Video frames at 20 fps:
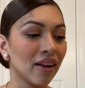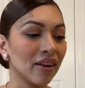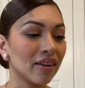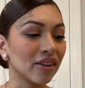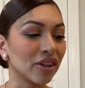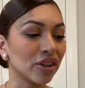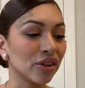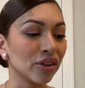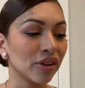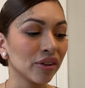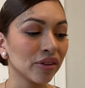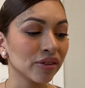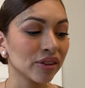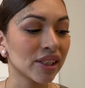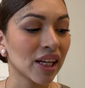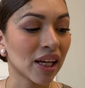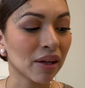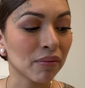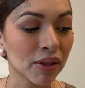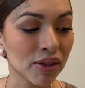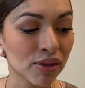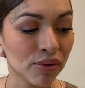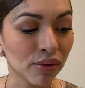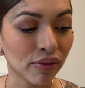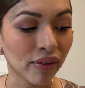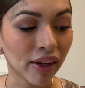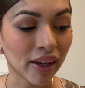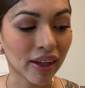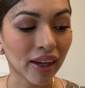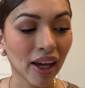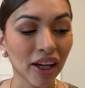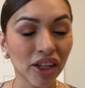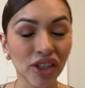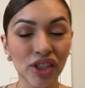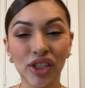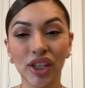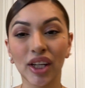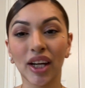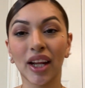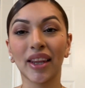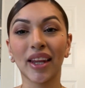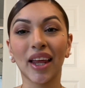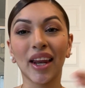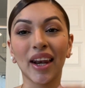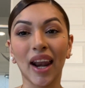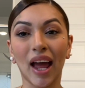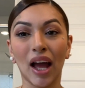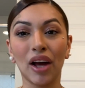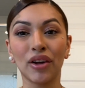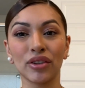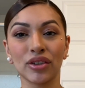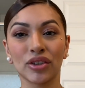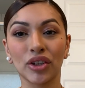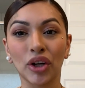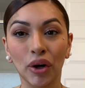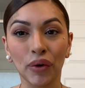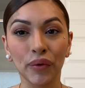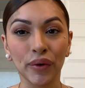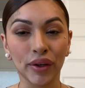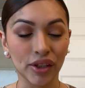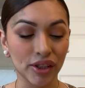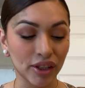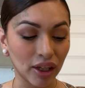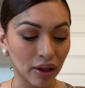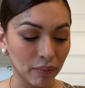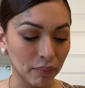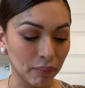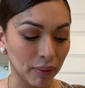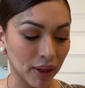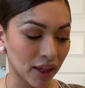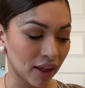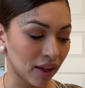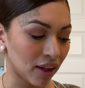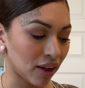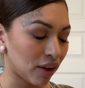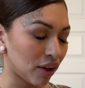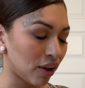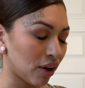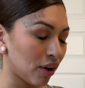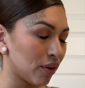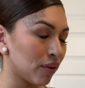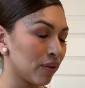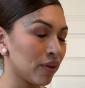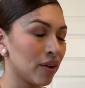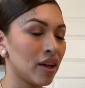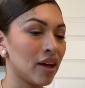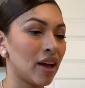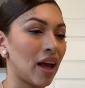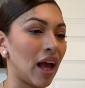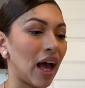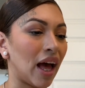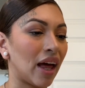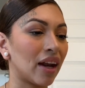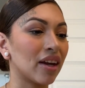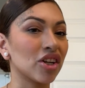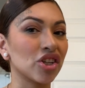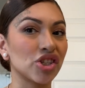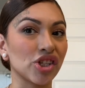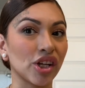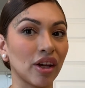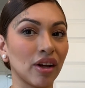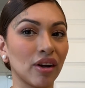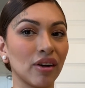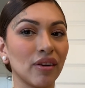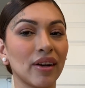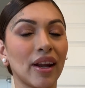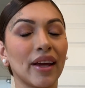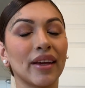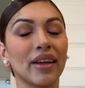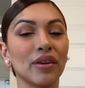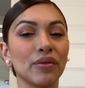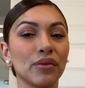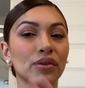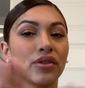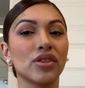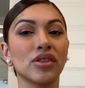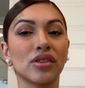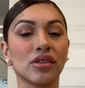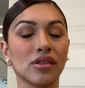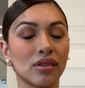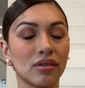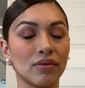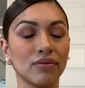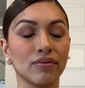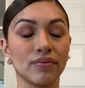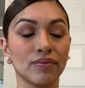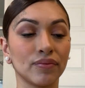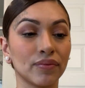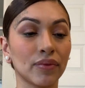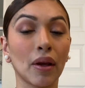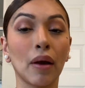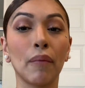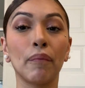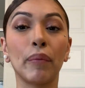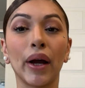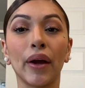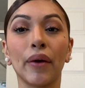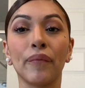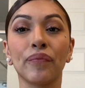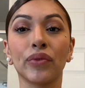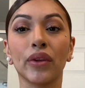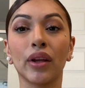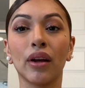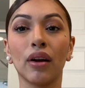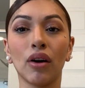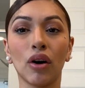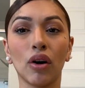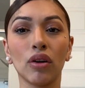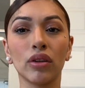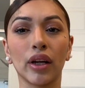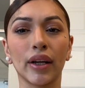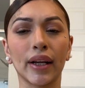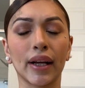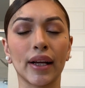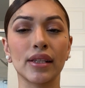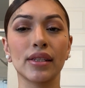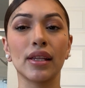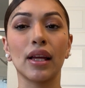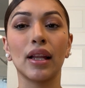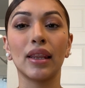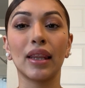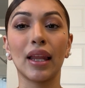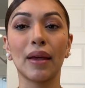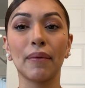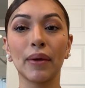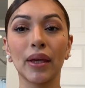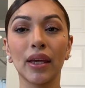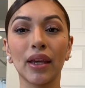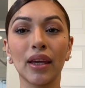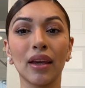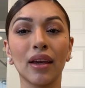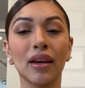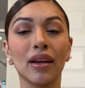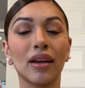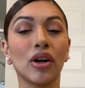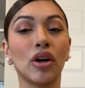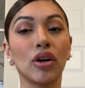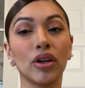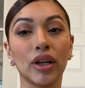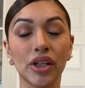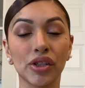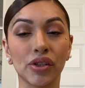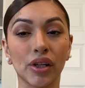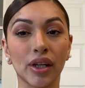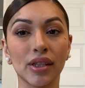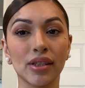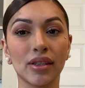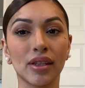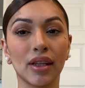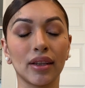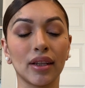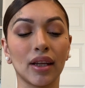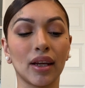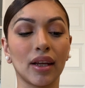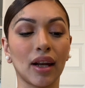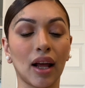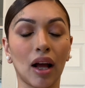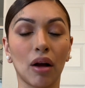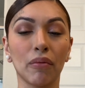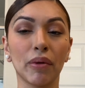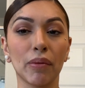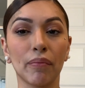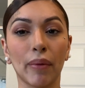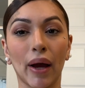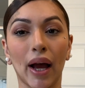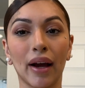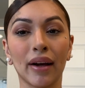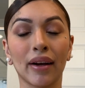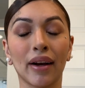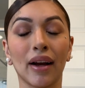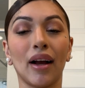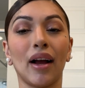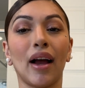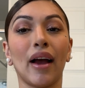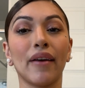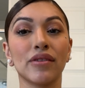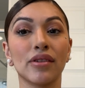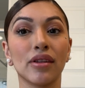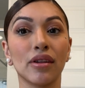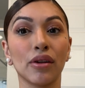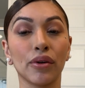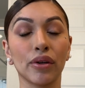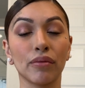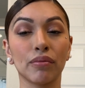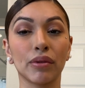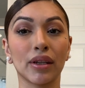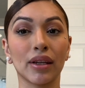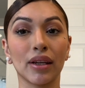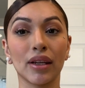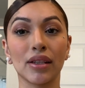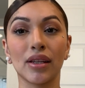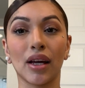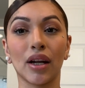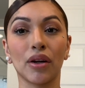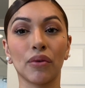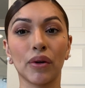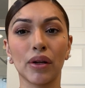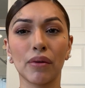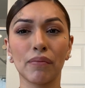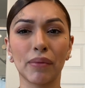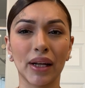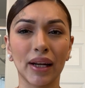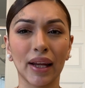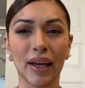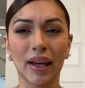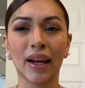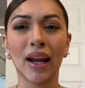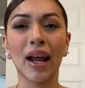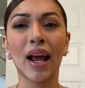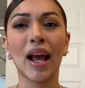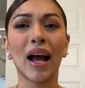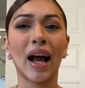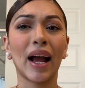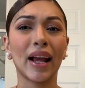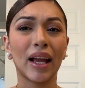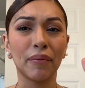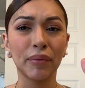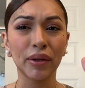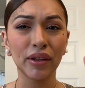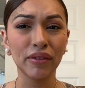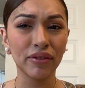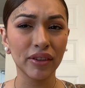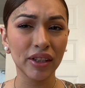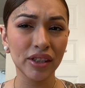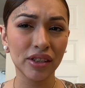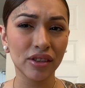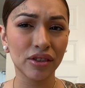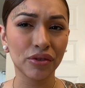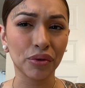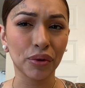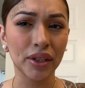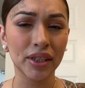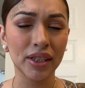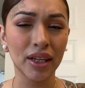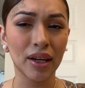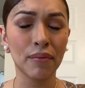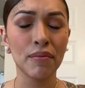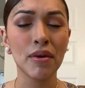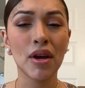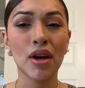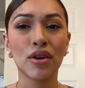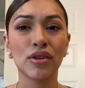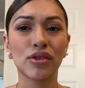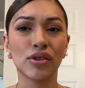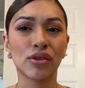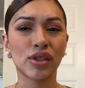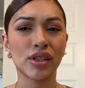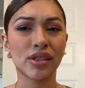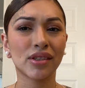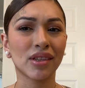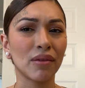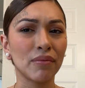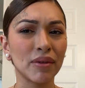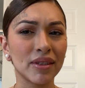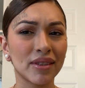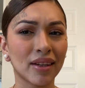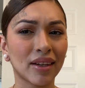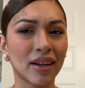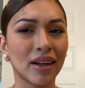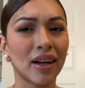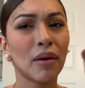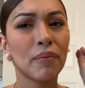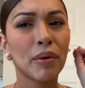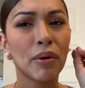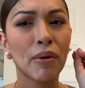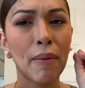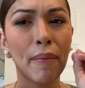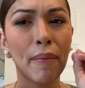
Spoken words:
you gonna take me to a vacation and then now go and dump me, you know, out of jail? Like, it was just, but hold on, guys, let me go get dressed, and then I'll be back. I have to load up the kids. I don't want to be late. I am gonna finish the story time, so just give me a second. I'll be right